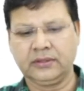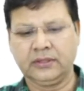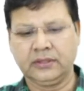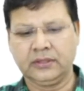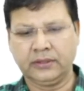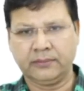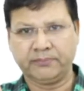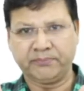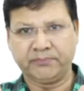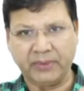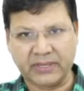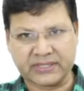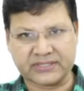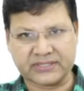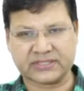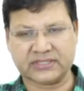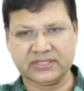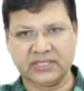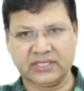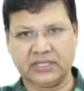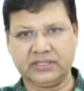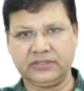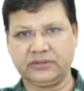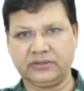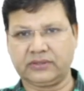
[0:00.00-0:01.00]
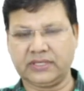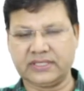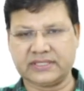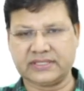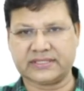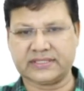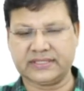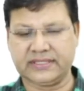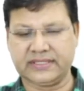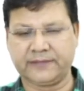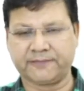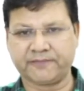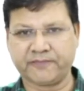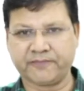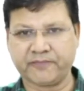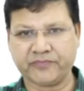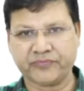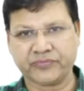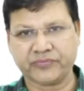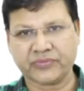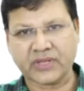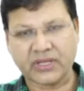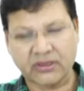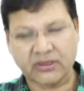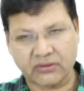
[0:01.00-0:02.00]
personal you can say,
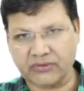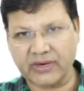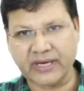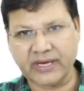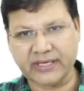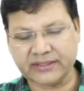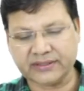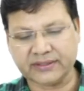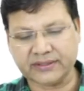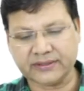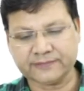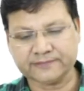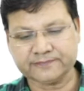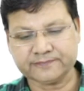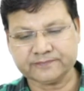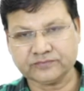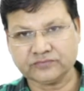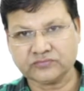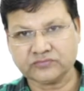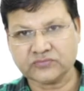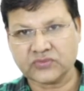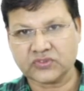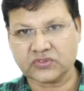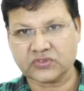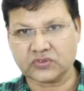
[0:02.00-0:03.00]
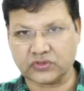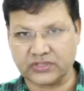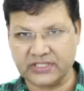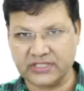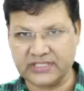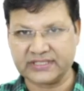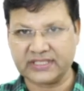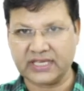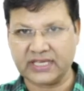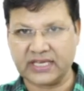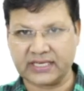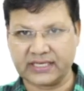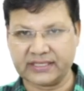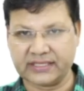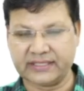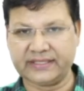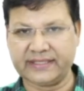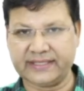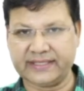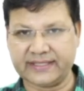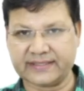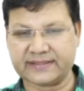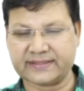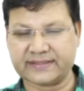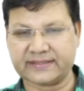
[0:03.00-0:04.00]
right? So these are
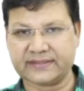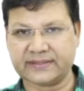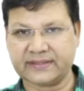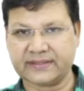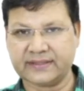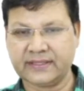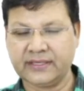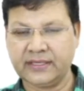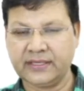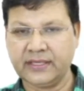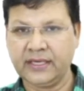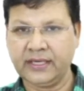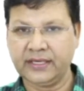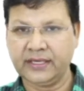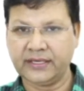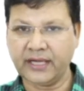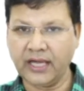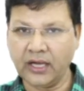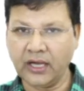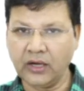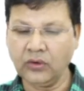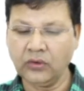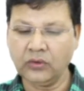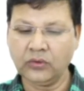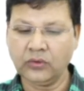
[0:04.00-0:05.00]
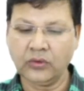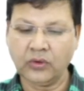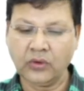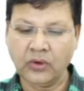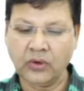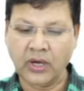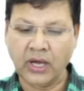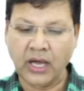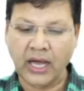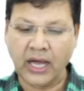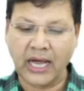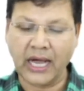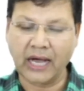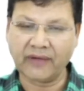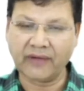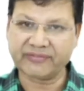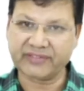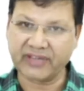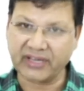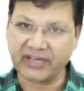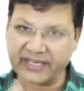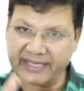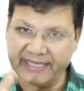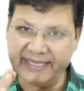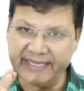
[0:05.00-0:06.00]
greetings. Now, after
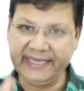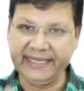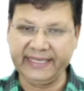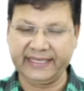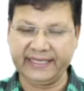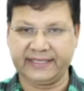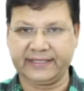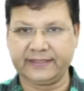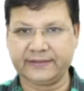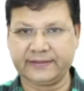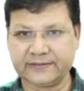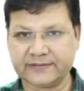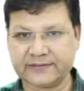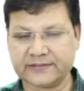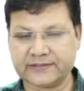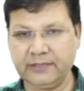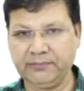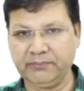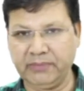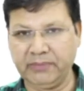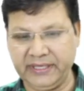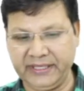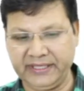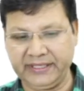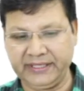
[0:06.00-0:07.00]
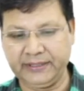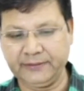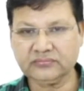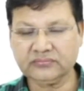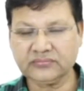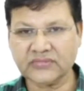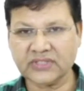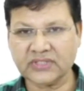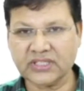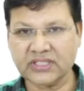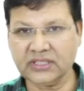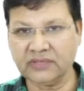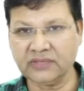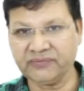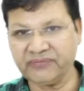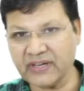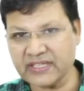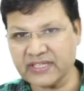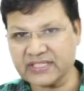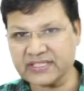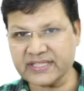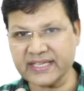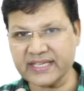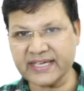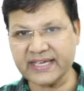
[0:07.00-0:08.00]
greeting somebody, the
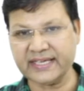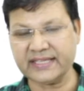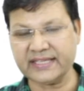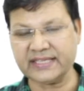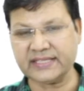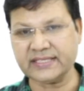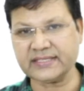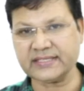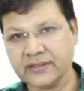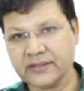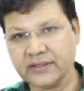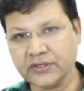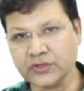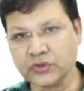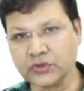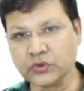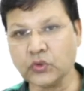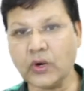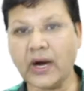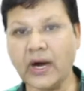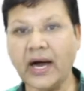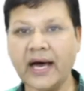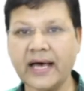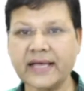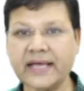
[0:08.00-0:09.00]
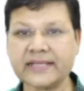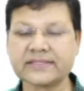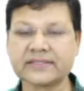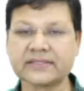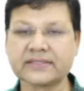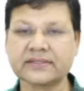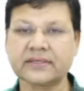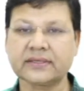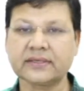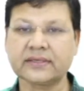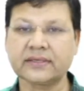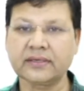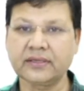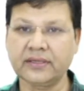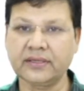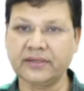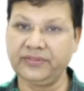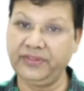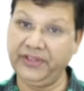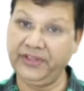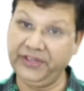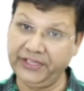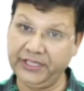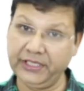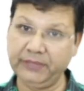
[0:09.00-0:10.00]
first thing is you ask
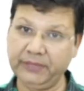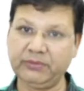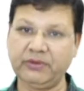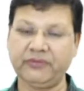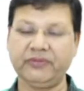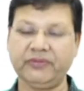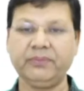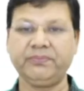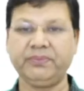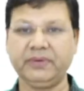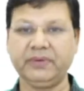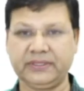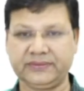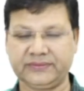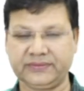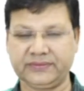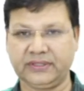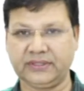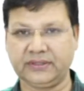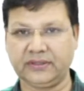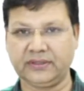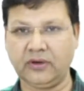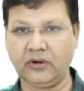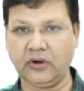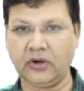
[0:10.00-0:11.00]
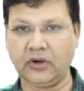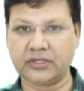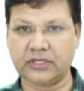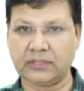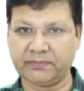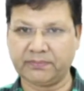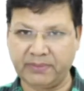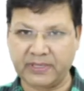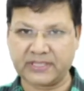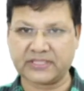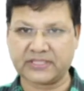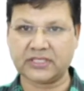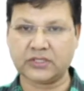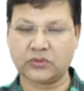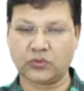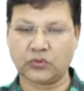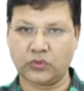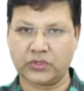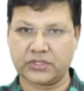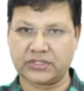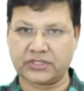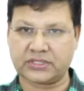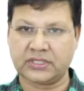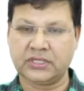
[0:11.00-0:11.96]
the name of the person, or the person who is